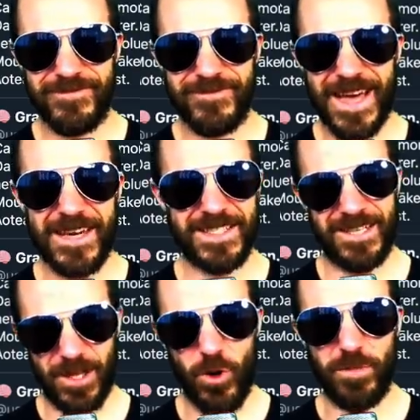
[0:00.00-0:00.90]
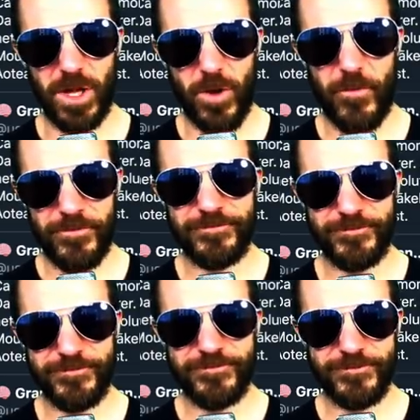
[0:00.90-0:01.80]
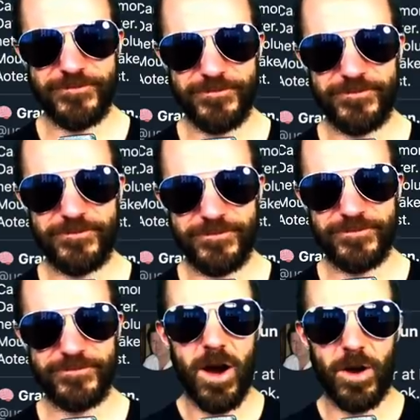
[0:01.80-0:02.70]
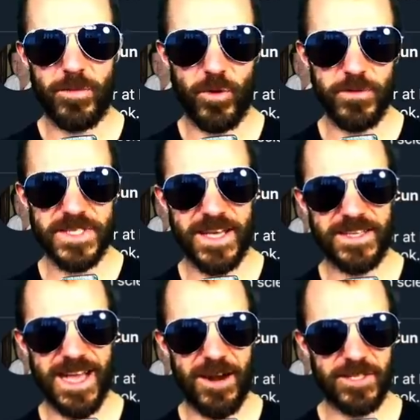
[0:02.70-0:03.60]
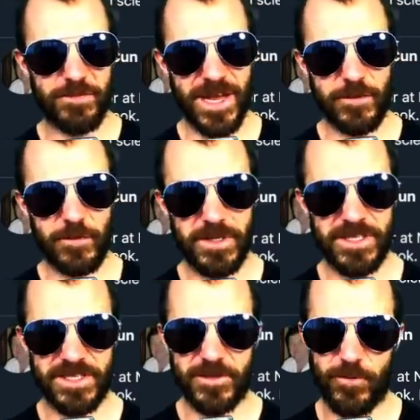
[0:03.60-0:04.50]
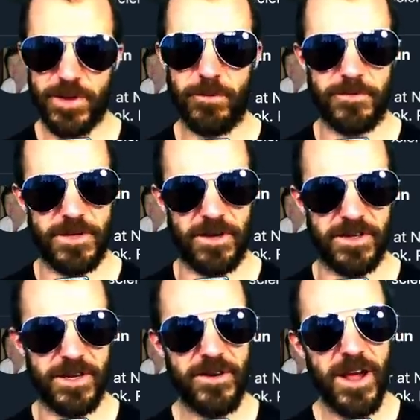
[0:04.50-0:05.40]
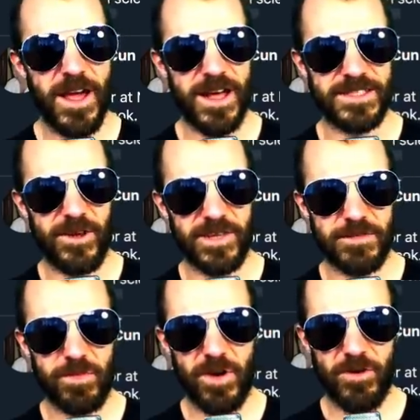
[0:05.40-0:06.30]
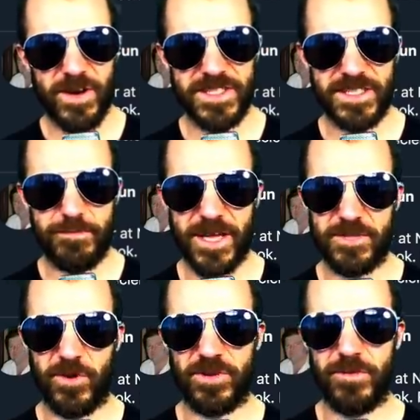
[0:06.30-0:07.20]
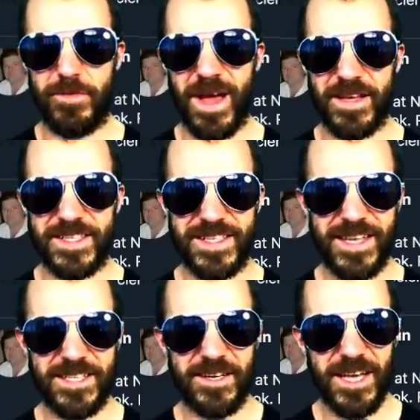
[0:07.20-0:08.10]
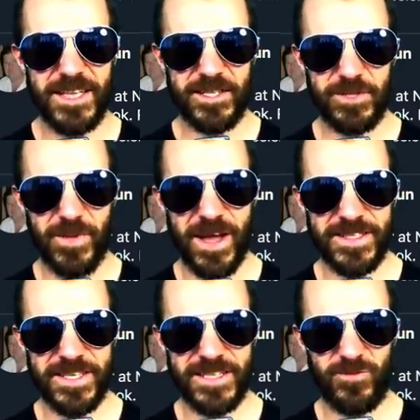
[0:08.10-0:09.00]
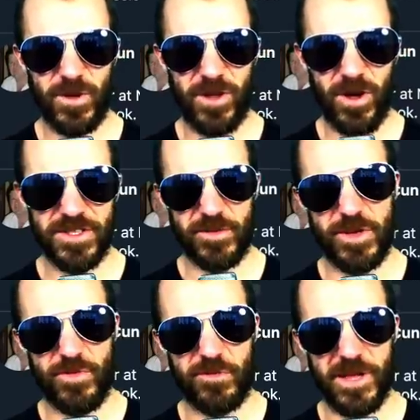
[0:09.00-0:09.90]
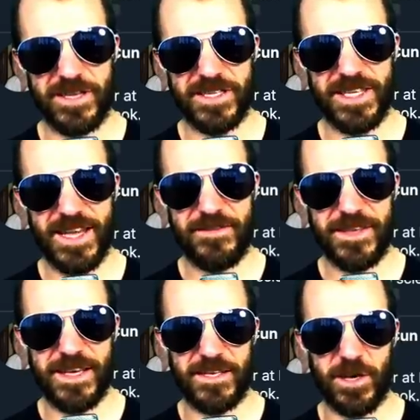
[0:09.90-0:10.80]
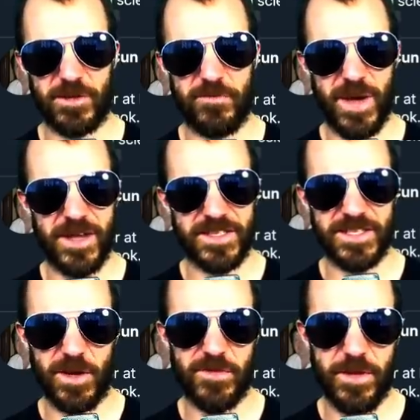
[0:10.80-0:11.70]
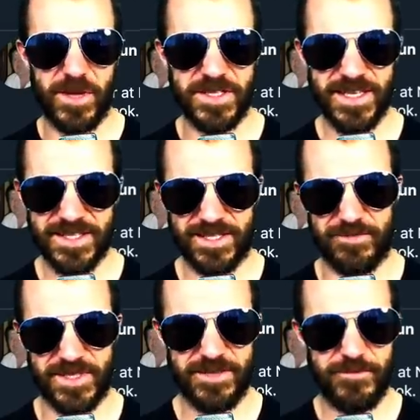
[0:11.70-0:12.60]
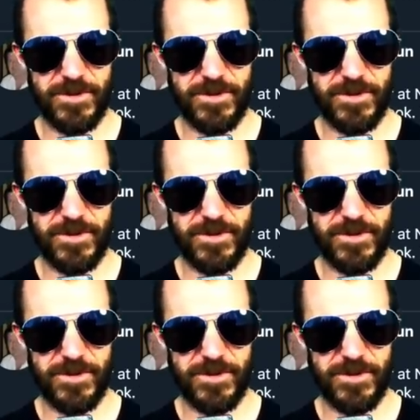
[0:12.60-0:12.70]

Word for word: that is a low blow. Hardmaru Maru says, I respectfully disagree with Yann here. As long as progress is benchmarked on biased data, such biases will also be reflected in the inductive biases of ML systems